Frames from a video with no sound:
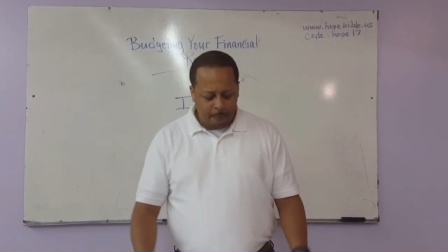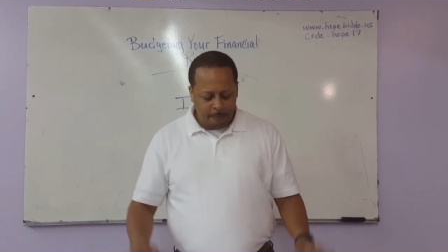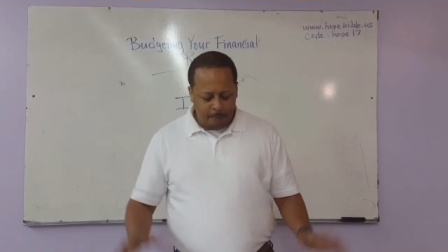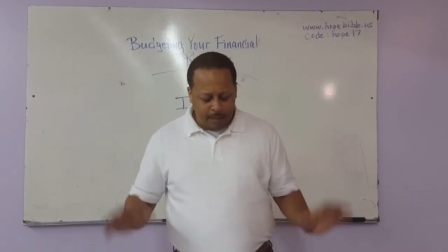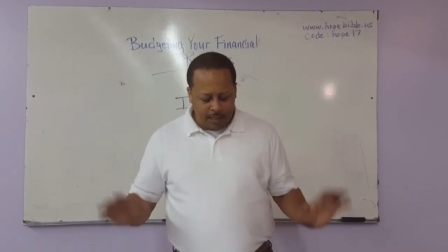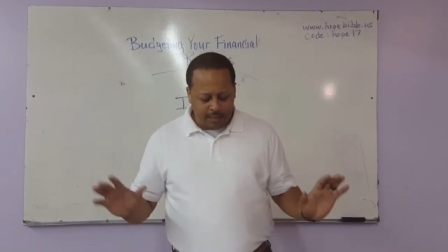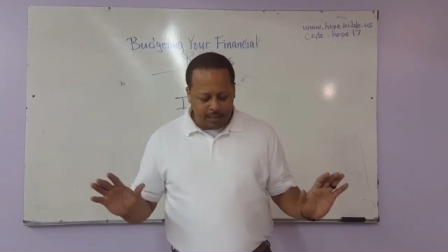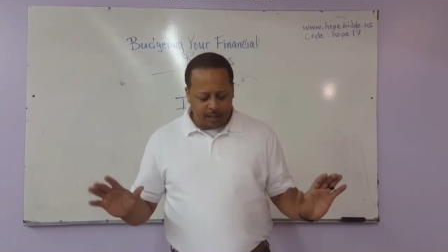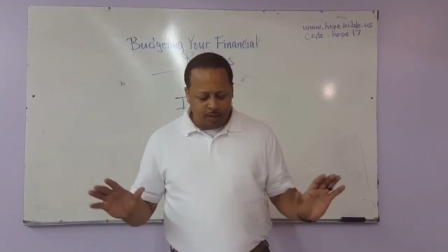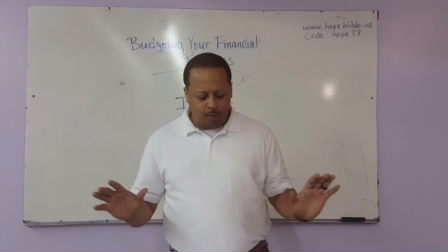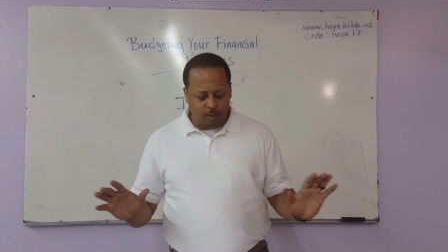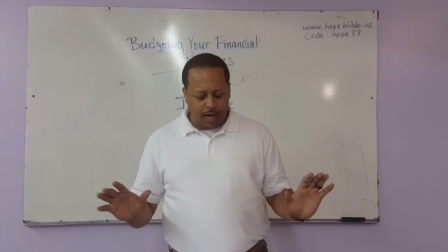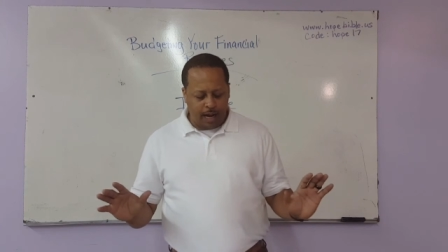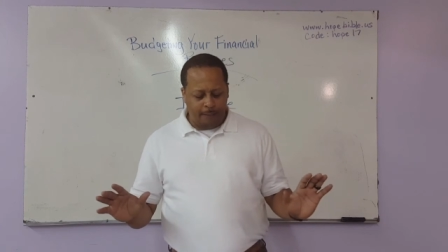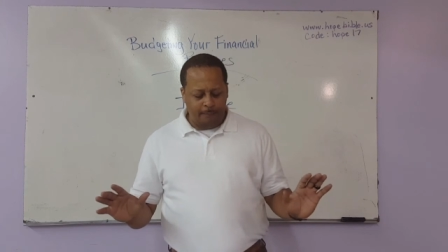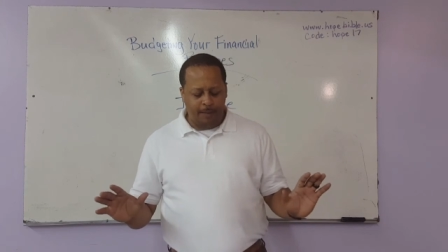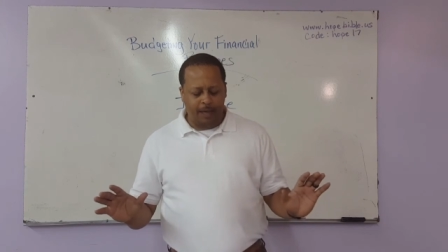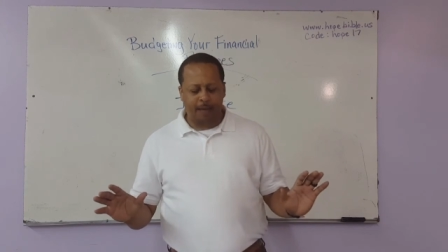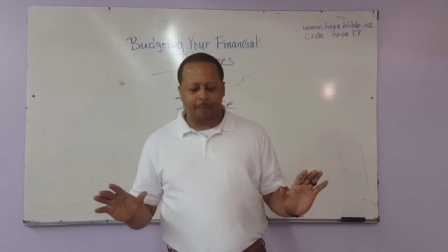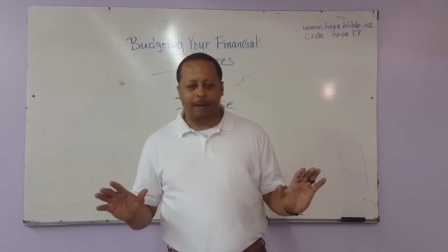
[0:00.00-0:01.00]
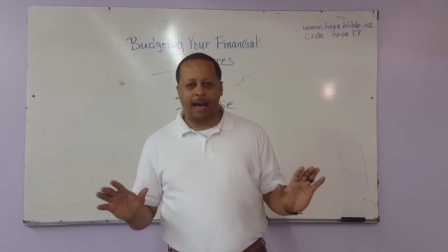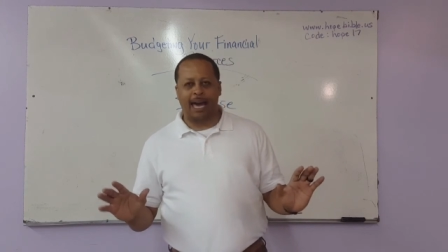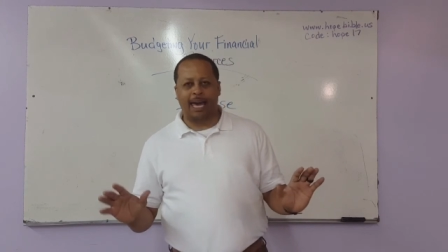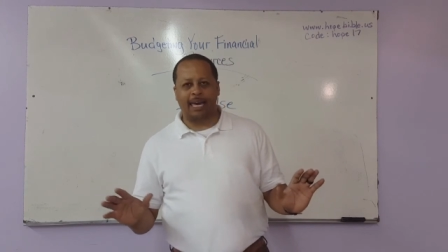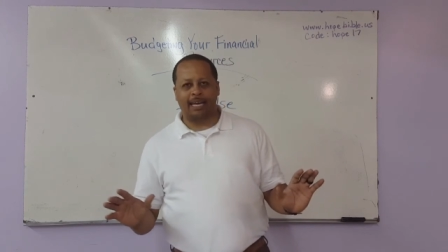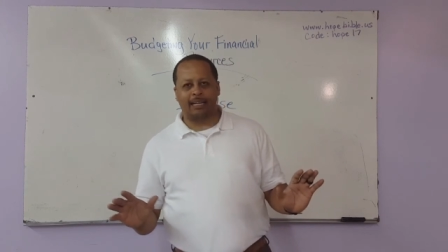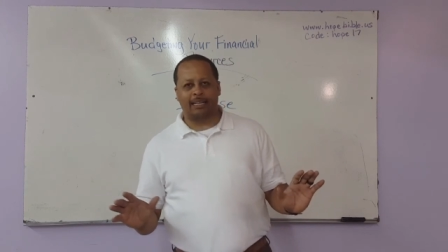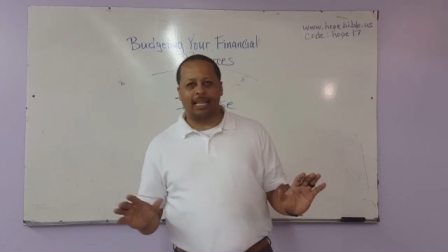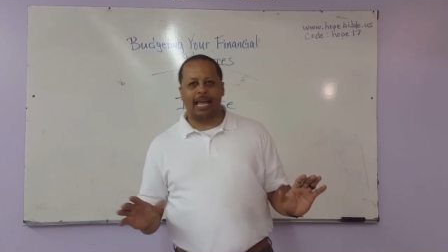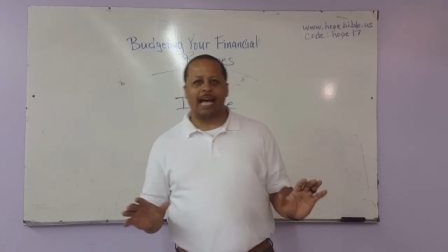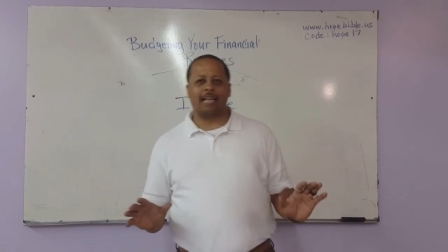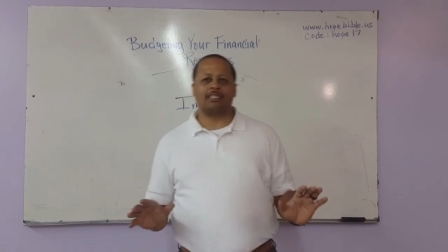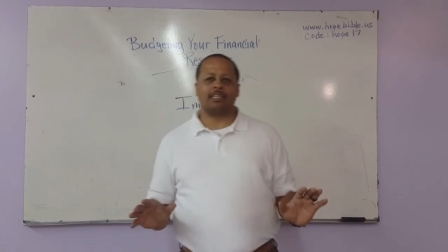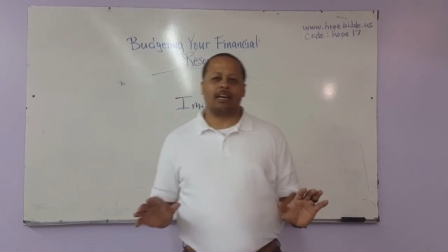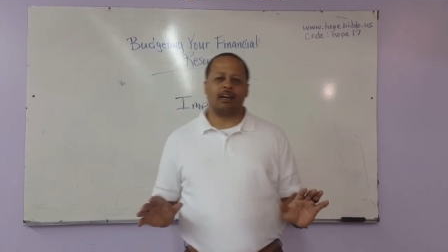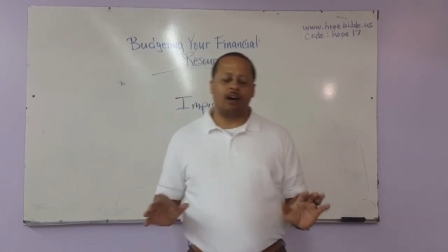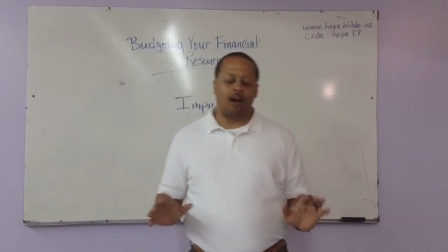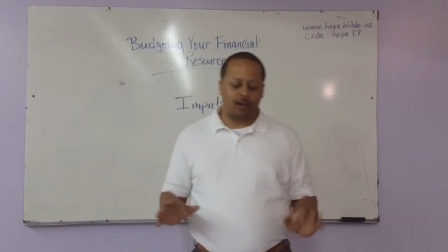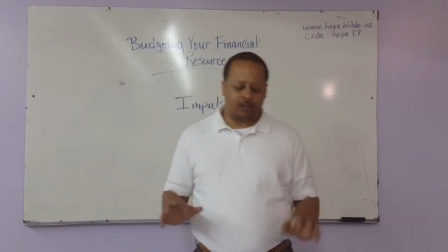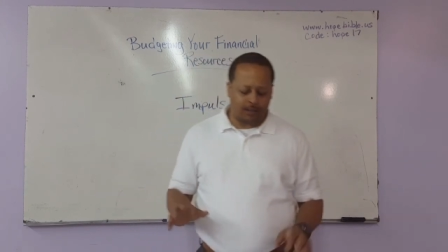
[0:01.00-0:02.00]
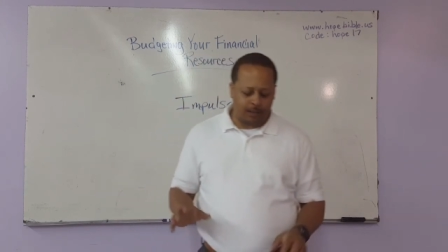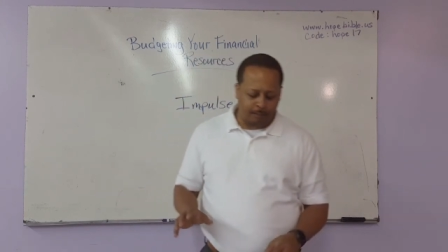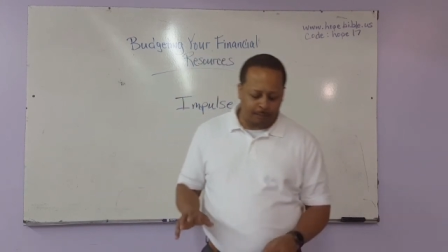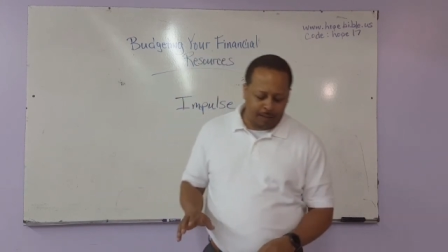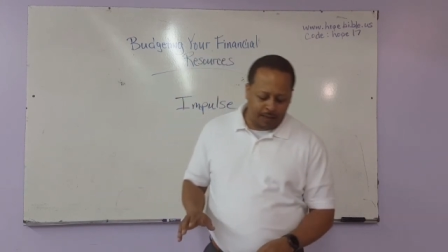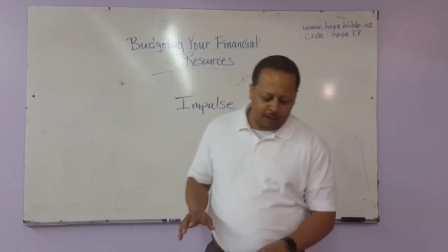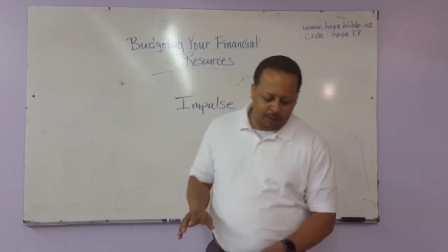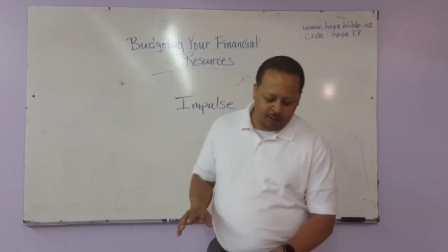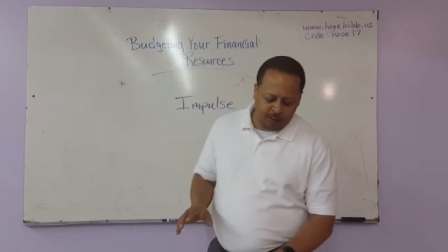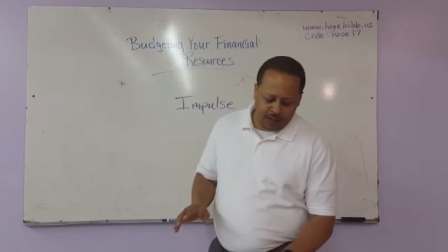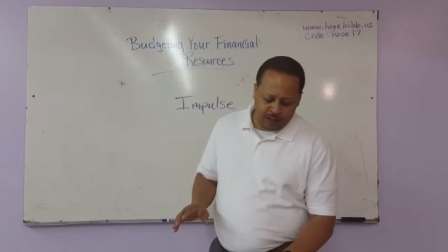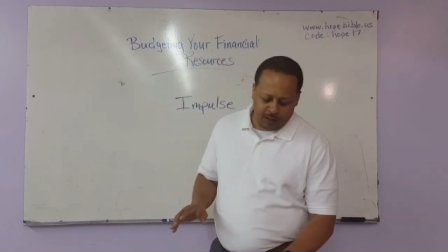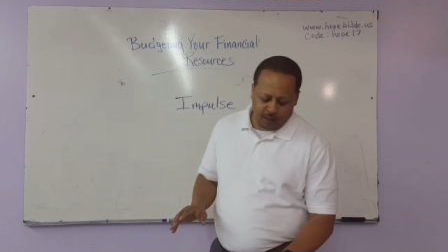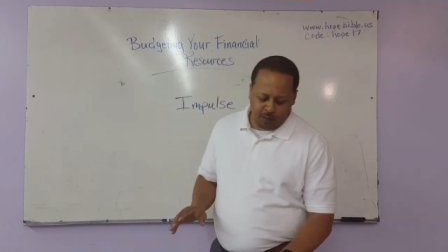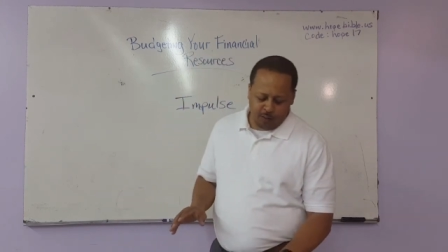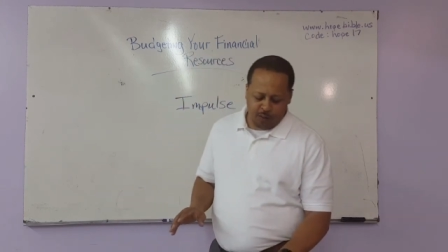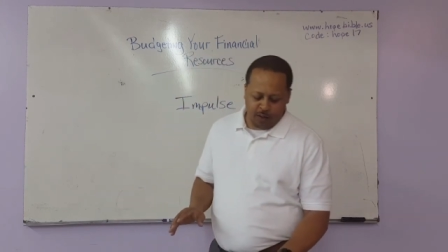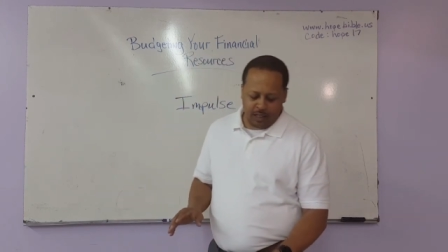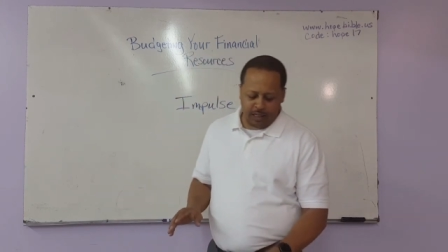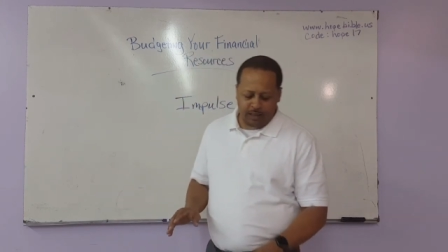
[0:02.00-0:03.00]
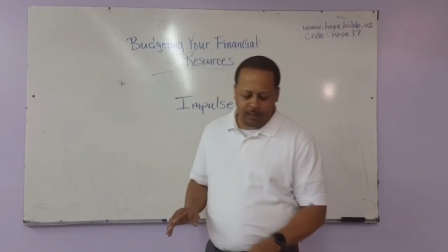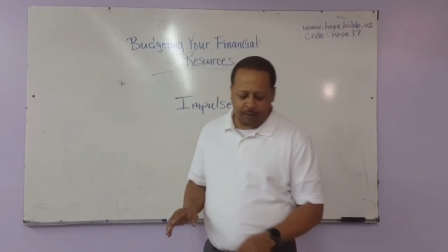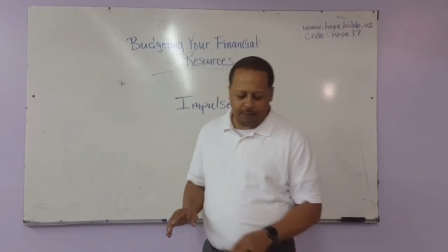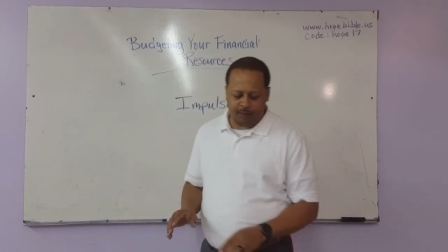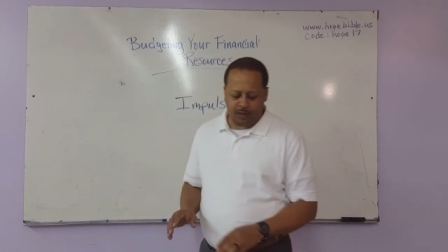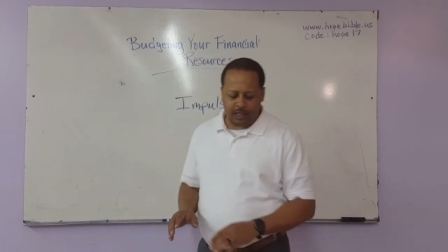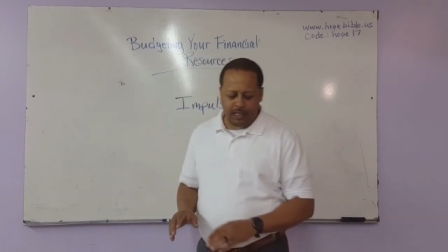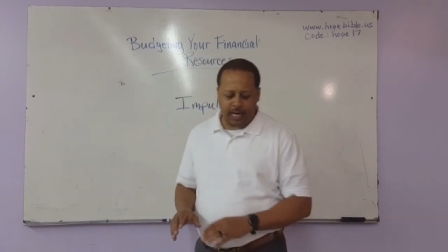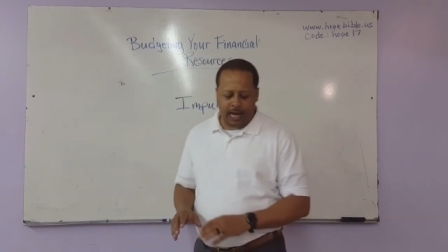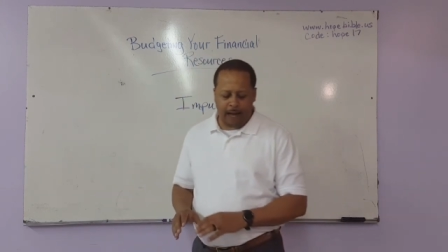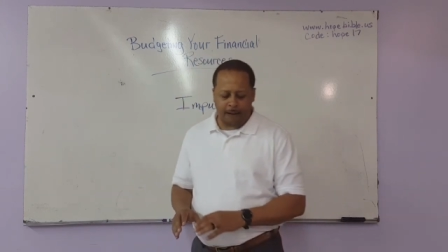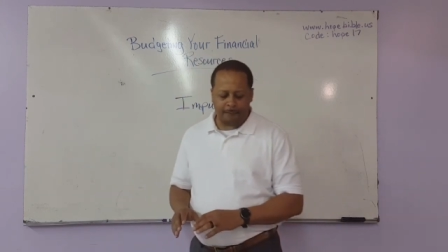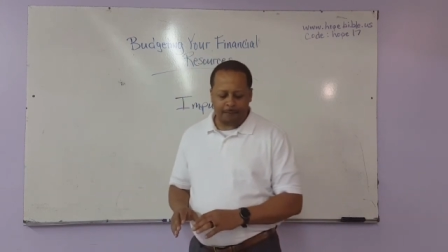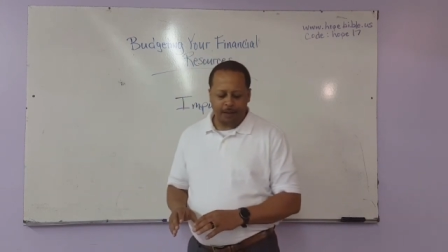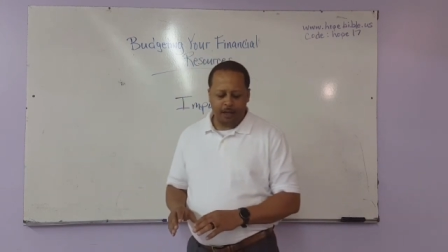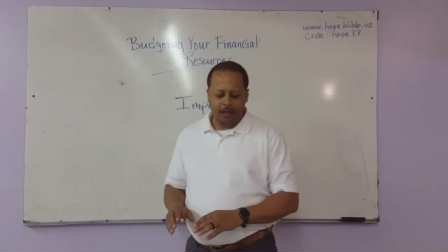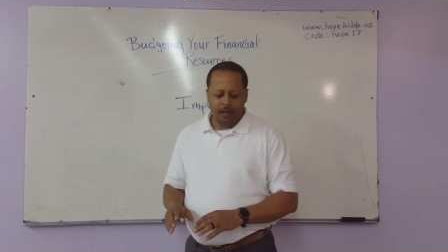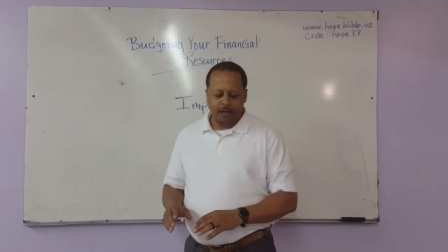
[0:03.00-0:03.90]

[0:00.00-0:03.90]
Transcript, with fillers: This is what I mean by analyzing cost and benefits. Fill it, fill it out.